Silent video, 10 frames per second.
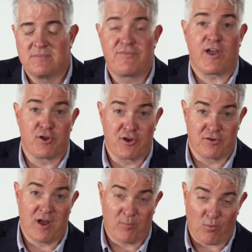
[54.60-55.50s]

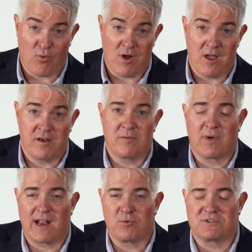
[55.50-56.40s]
failure, number one,
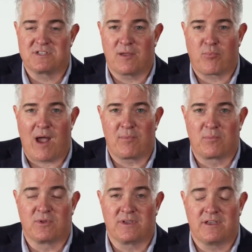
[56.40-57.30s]
but I would say
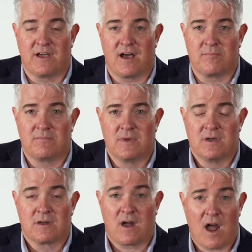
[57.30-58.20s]
probably um,
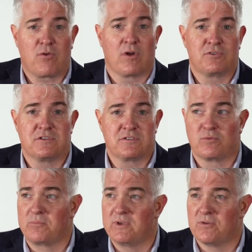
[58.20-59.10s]
cockroaches
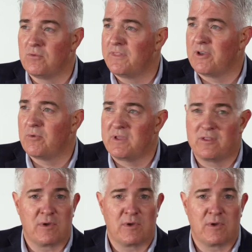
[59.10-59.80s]
would be the one that would be the